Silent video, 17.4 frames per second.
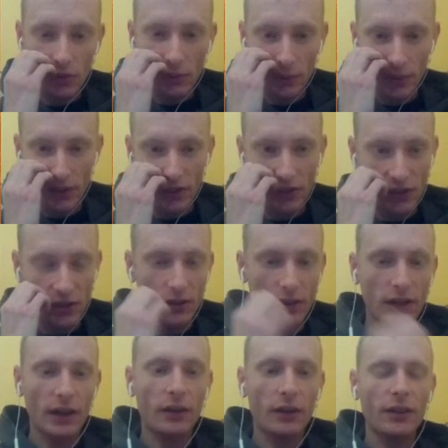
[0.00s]
which
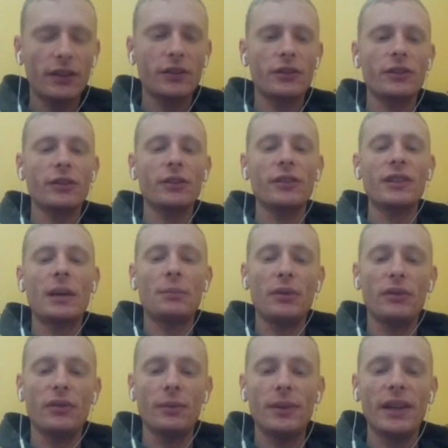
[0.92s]
I don't think there's a good example
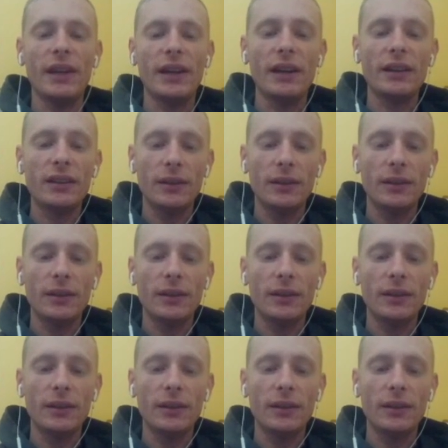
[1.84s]
of them yet,